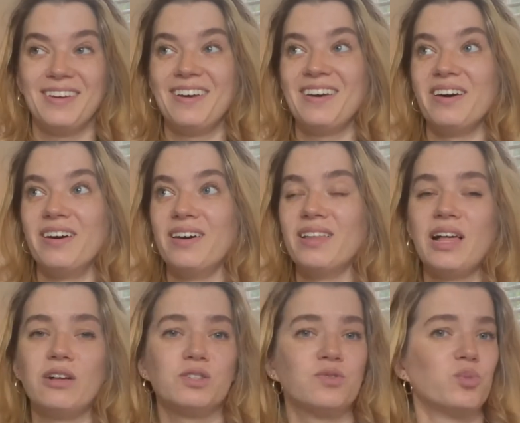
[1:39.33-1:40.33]

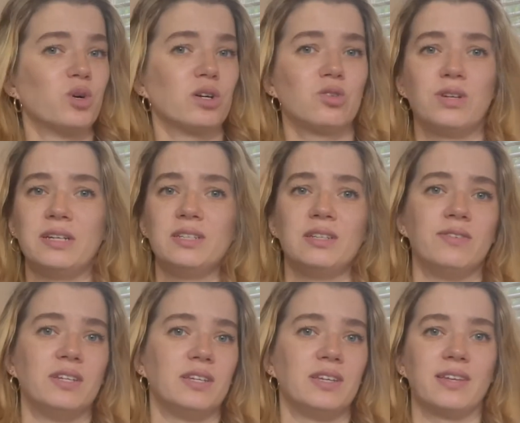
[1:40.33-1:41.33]
allows for more
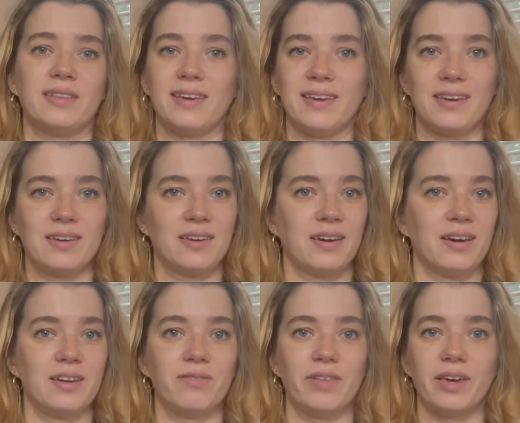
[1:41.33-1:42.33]
creativity and
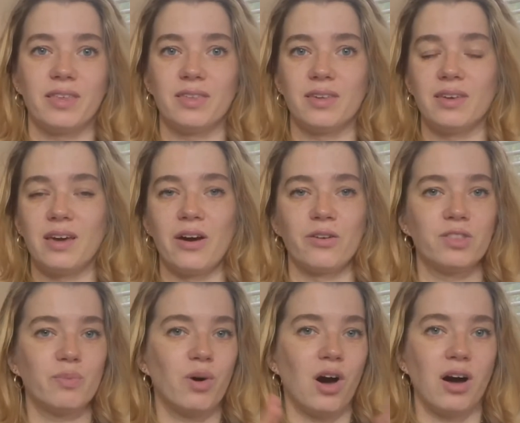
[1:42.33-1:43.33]
kind of the
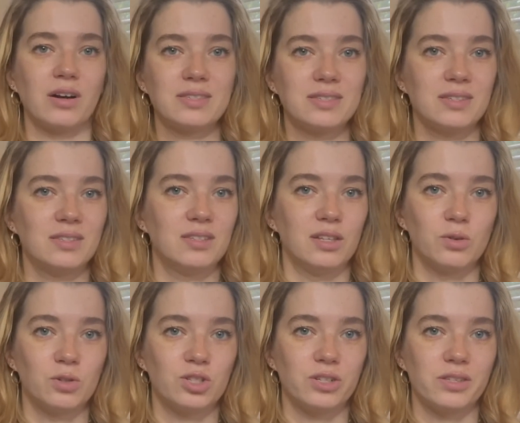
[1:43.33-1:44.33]
out-of-the-box
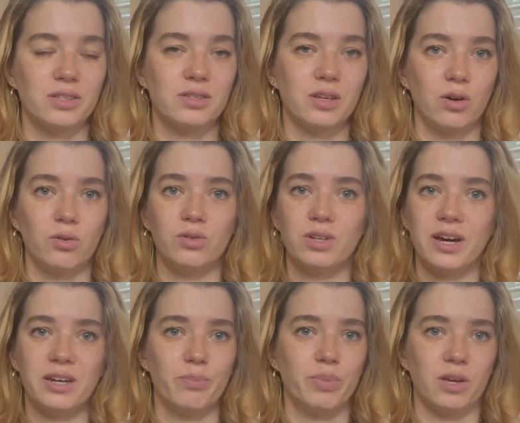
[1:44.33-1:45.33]
solutions. So you
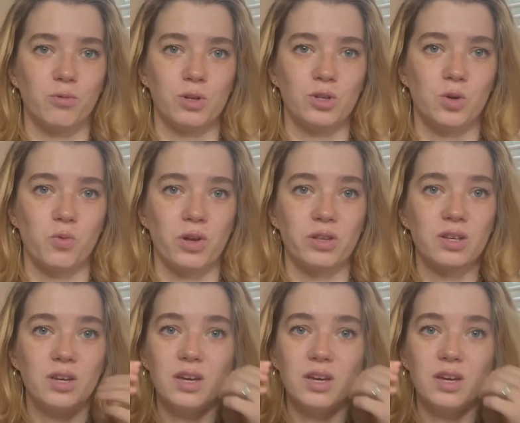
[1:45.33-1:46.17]
kind of pick what you want.